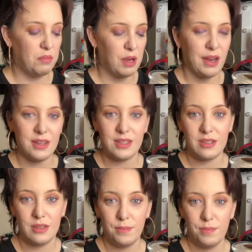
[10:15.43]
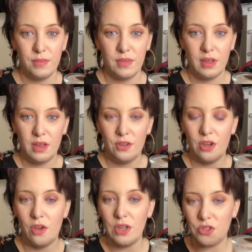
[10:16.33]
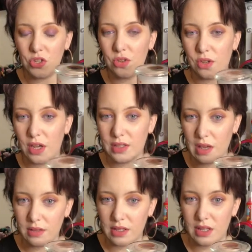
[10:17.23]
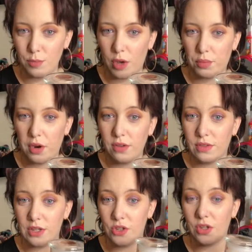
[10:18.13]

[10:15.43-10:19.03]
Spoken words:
but not only do you guys get to see my progress,